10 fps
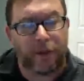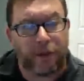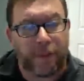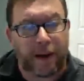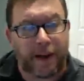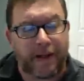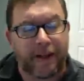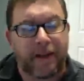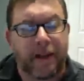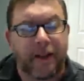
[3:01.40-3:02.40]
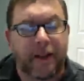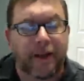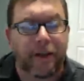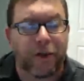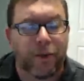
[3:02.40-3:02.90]
Remind,
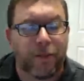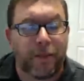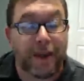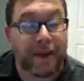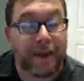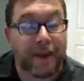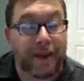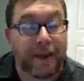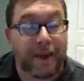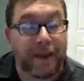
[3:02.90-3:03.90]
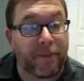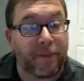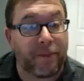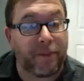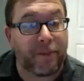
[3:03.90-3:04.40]
you may have been added
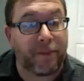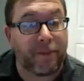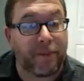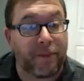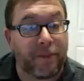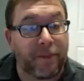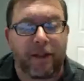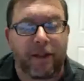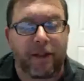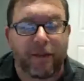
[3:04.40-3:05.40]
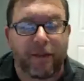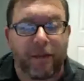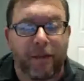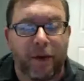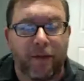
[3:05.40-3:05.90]
automatically to the
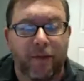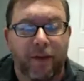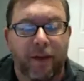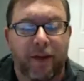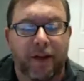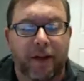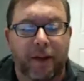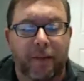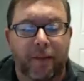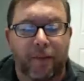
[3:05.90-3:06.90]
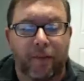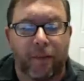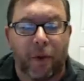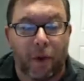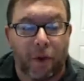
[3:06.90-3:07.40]
new one,
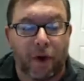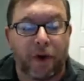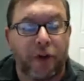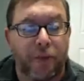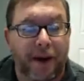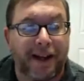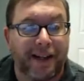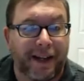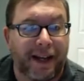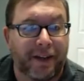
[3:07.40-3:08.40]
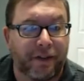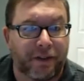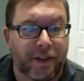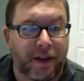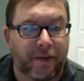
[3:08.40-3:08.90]
or you might need to add
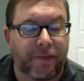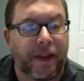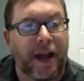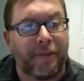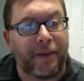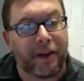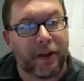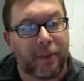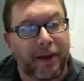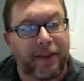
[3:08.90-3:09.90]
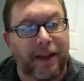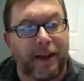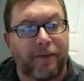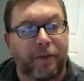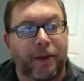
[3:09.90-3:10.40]
yourself. I'm not going to make that
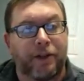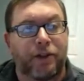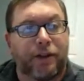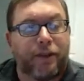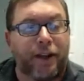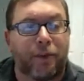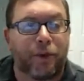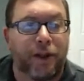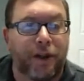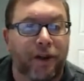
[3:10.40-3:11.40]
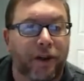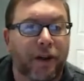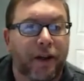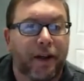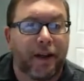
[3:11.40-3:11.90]
information available here
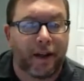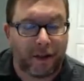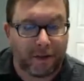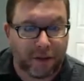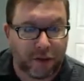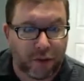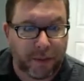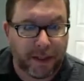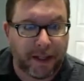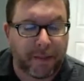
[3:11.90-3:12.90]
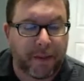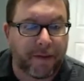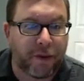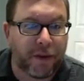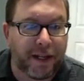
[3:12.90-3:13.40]
on social media, but
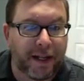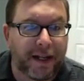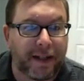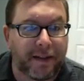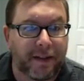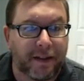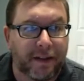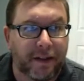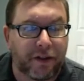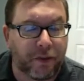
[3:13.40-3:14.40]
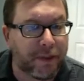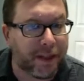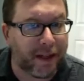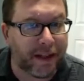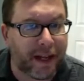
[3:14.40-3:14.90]
if you need it, it should
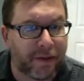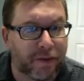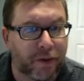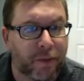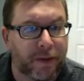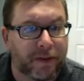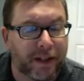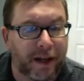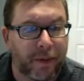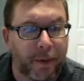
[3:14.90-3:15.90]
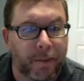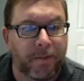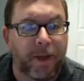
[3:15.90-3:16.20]
be in Classroom and Skyward,